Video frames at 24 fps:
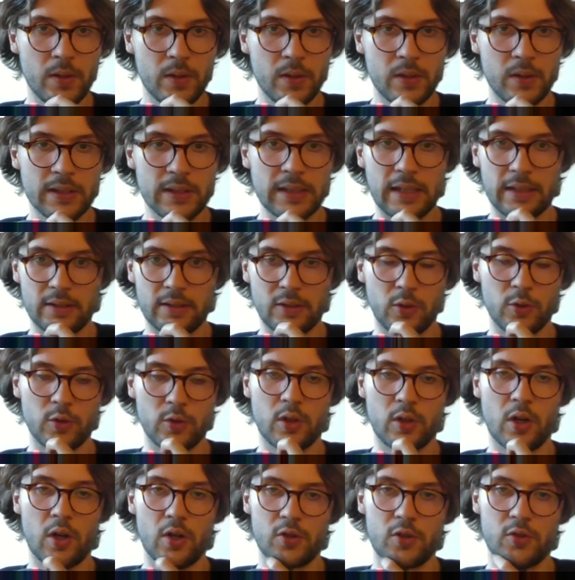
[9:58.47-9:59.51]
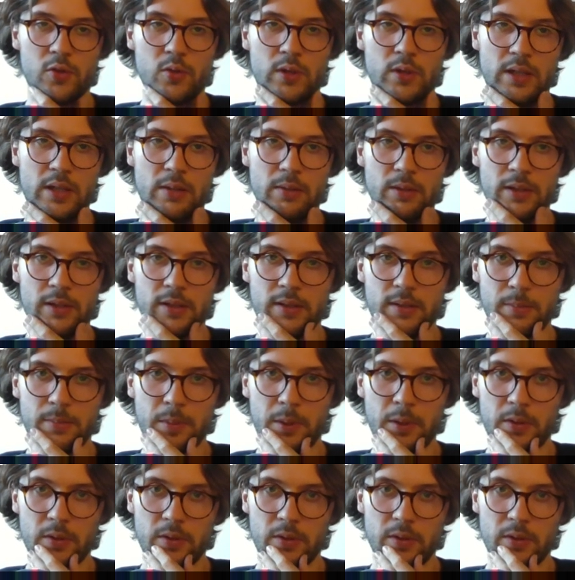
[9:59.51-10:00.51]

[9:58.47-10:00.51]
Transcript: get other cards to deal with it, but